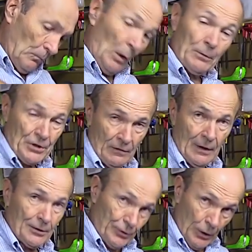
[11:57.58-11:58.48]
First of
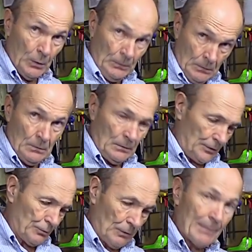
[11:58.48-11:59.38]
all, it's new which
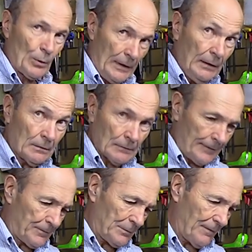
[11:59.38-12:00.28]
is rubbery,
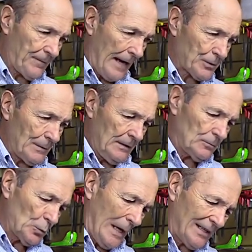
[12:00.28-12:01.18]
right from the factory,
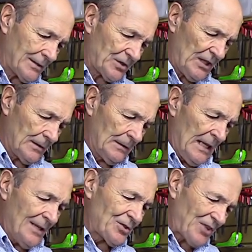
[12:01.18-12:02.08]
ready to seal.
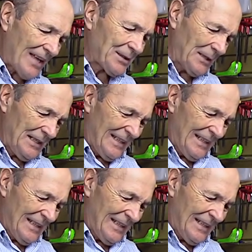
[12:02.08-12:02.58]
Secondly,